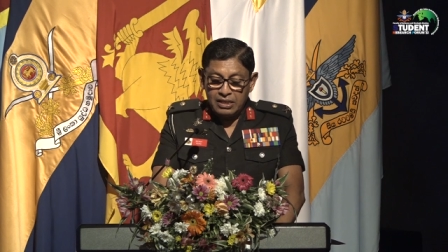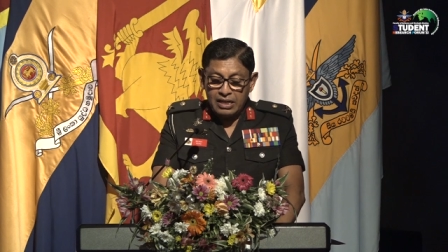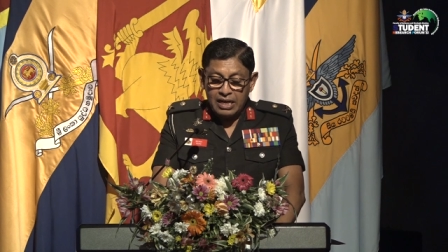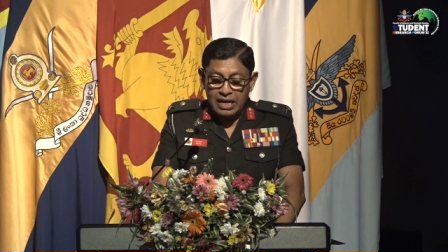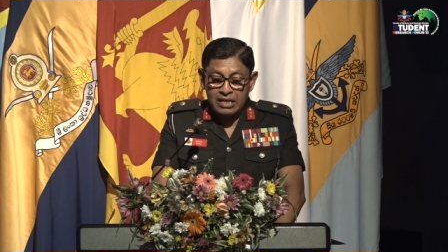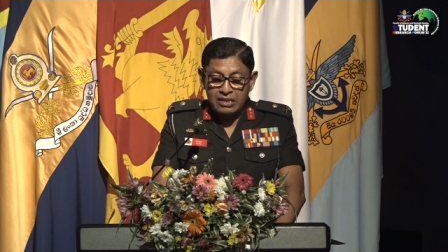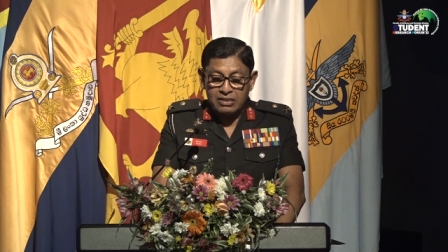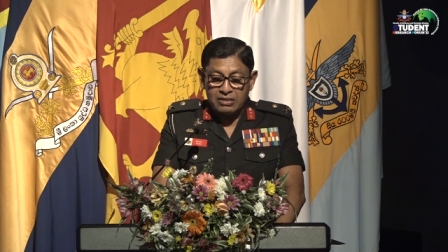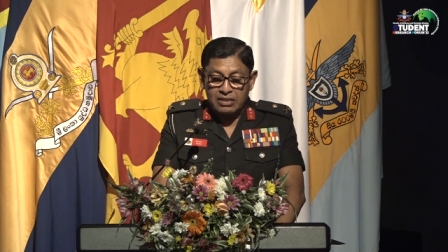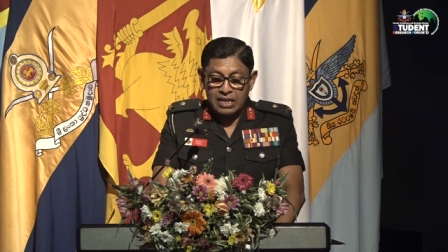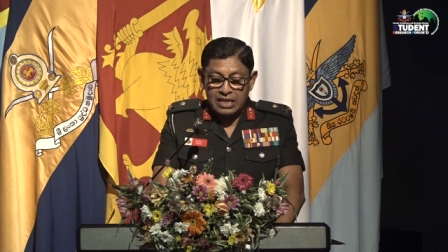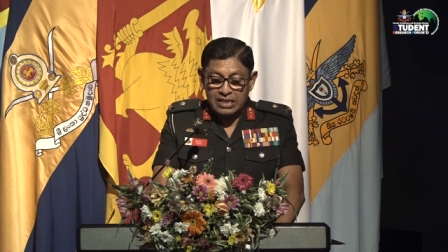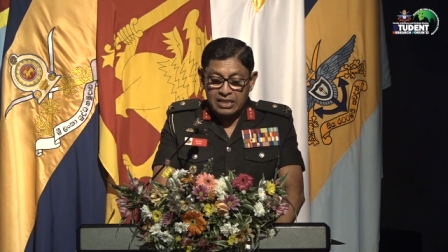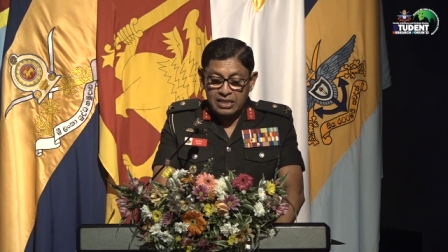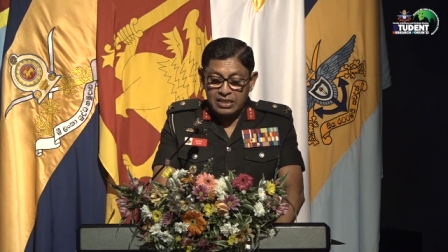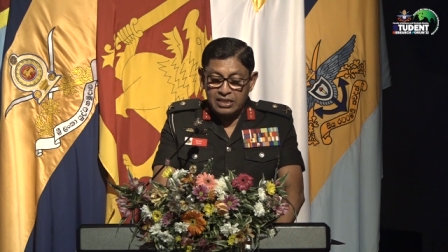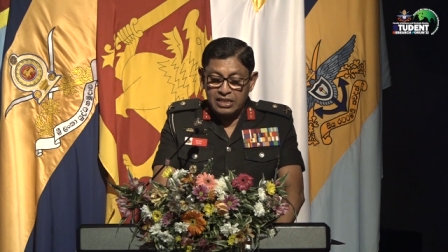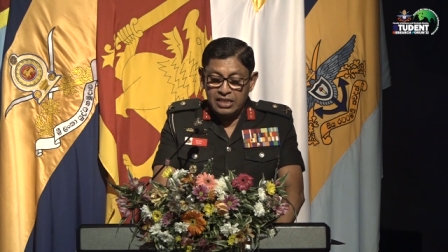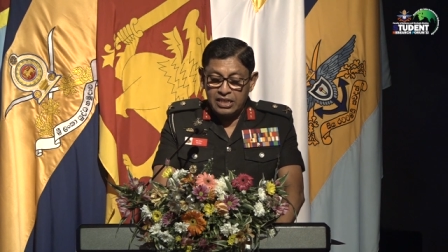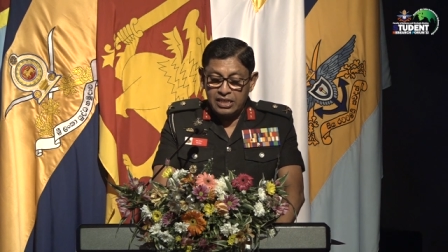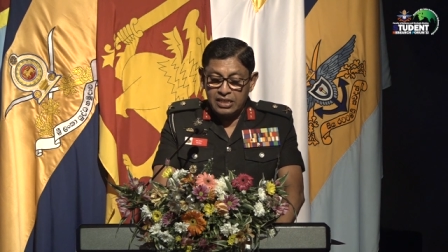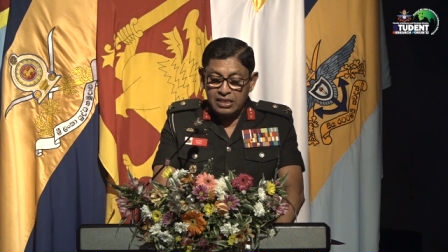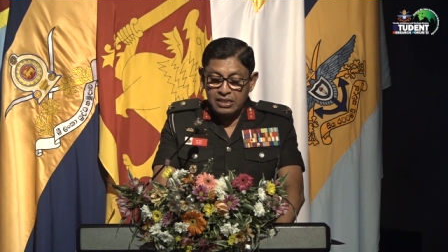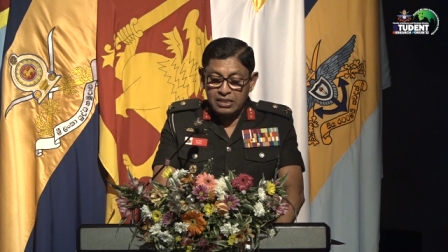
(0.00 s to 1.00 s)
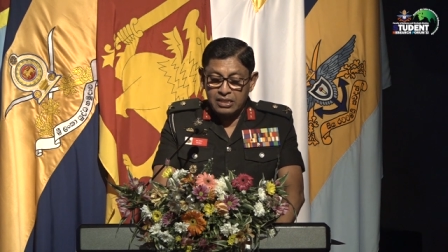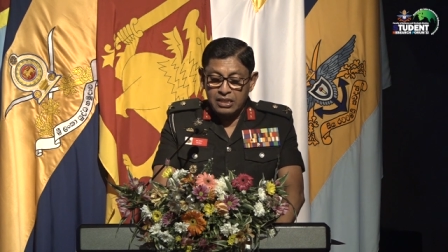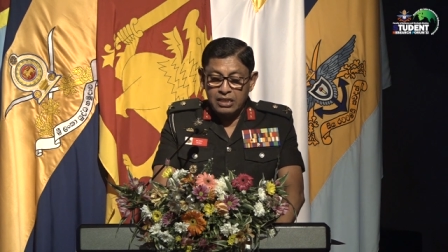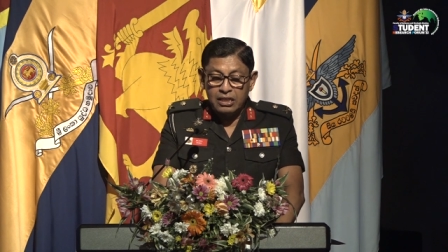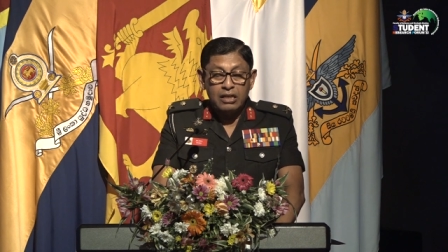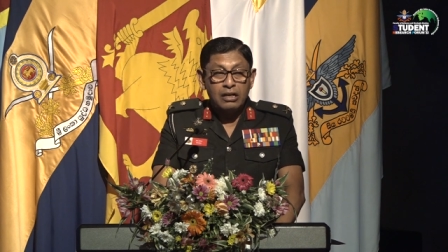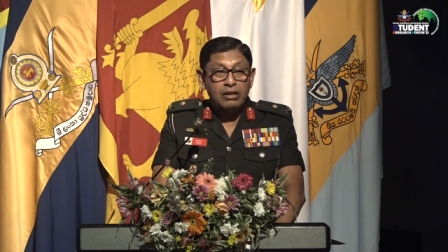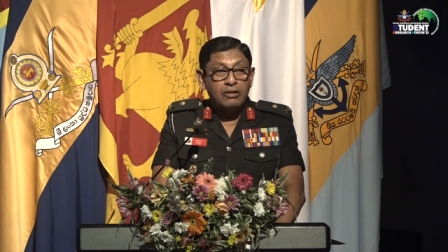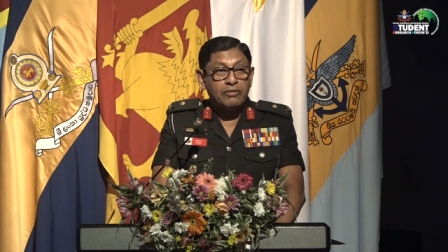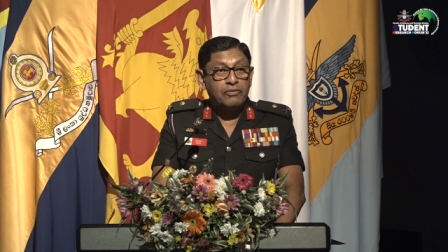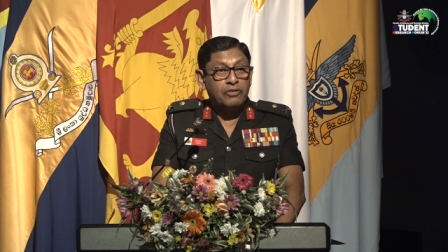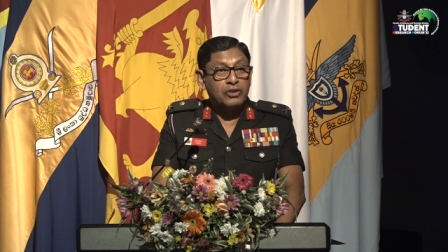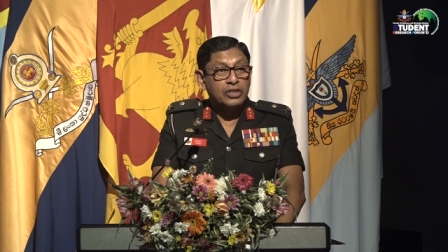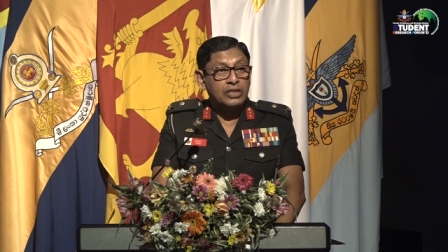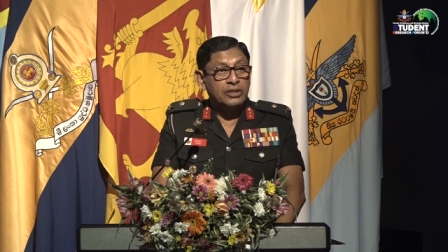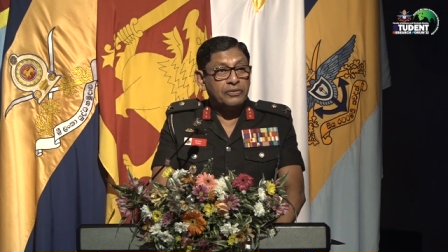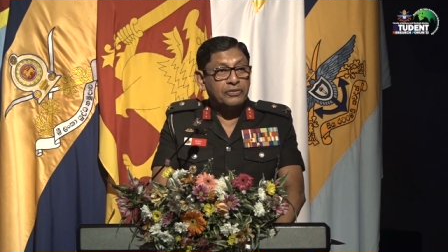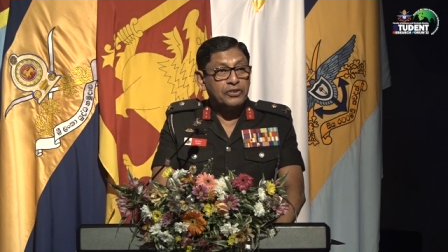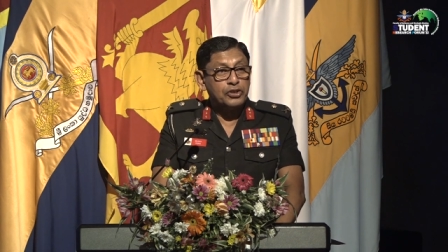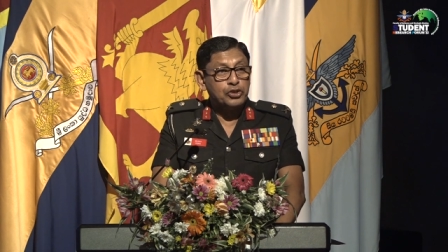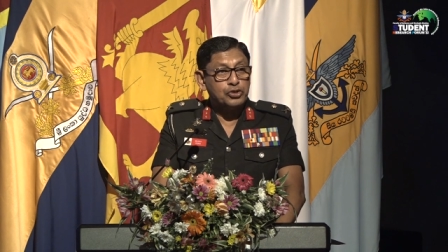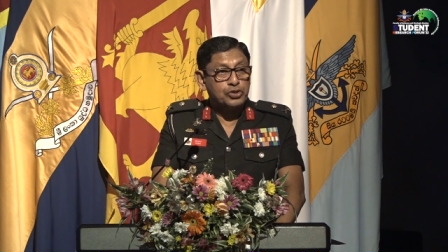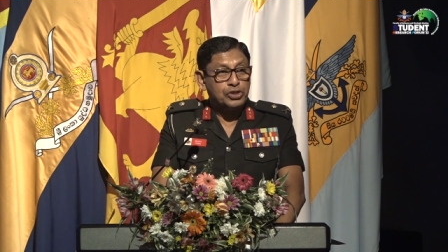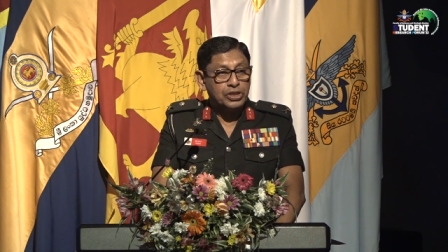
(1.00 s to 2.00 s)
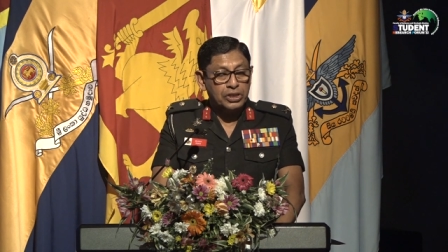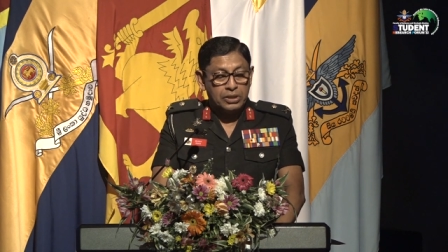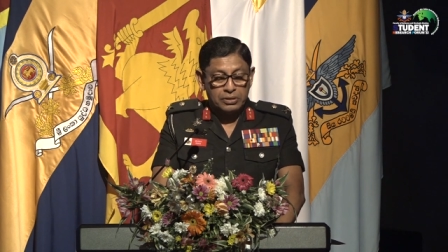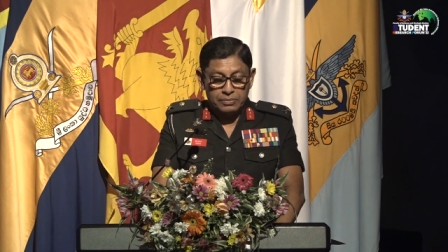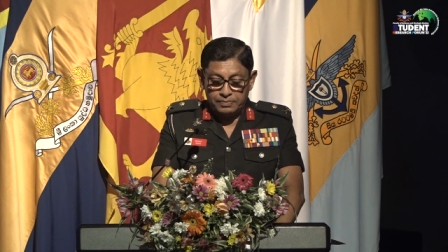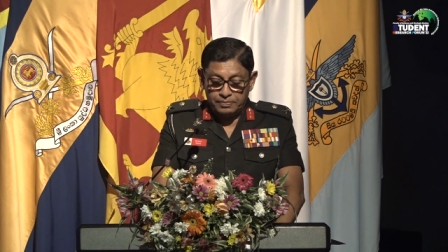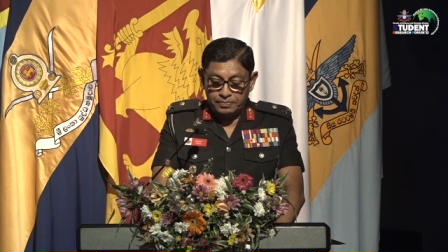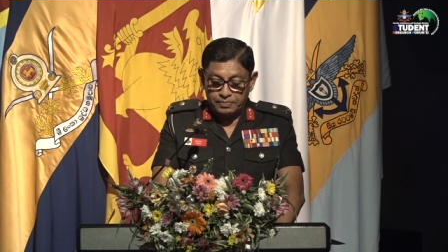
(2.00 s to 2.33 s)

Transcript: and strategies for the future.